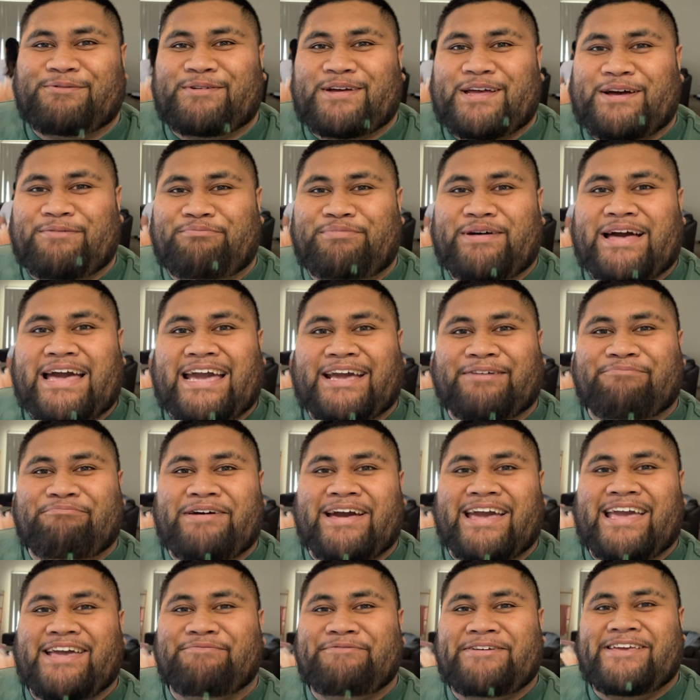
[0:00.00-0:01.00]
are back,
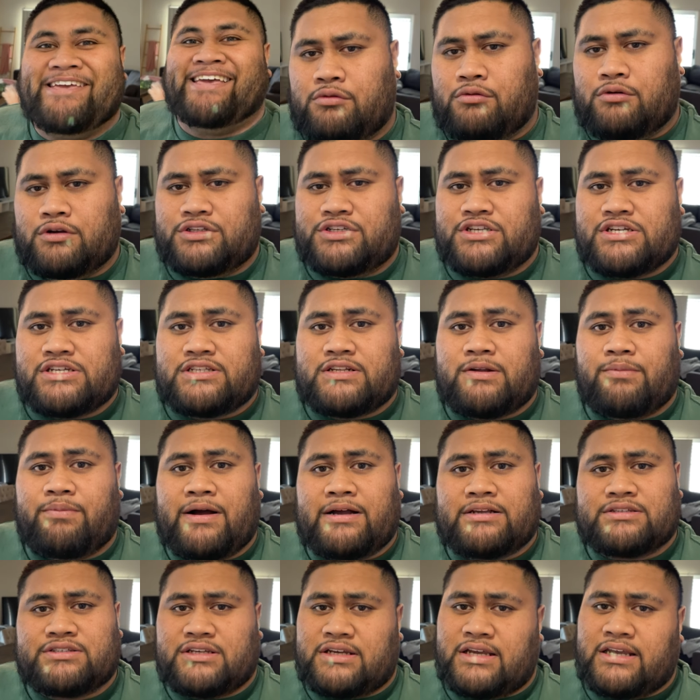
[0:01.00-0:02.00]
baby. We're just
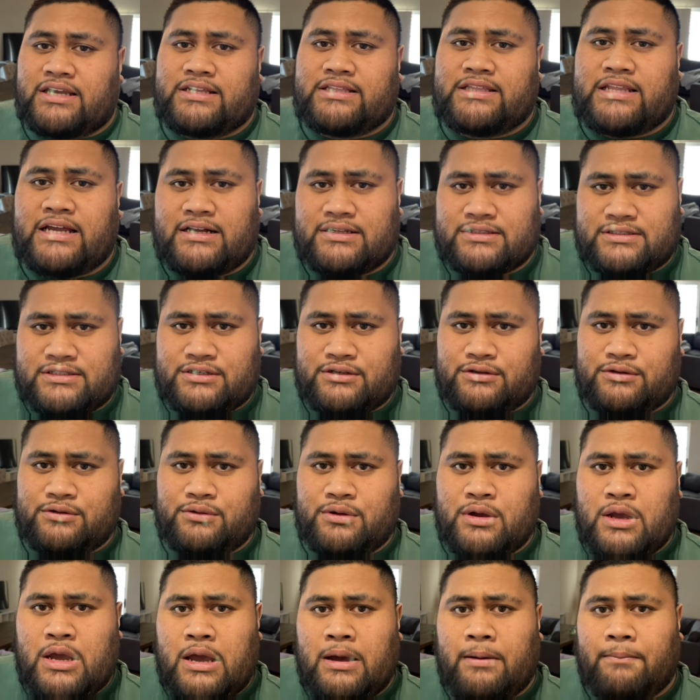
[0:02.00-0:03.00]
about to head down to
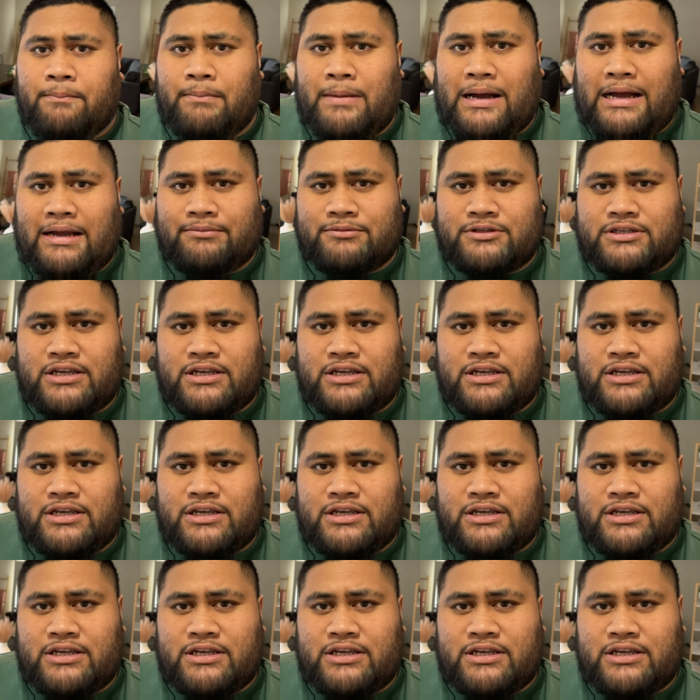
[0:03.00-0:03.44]
mom's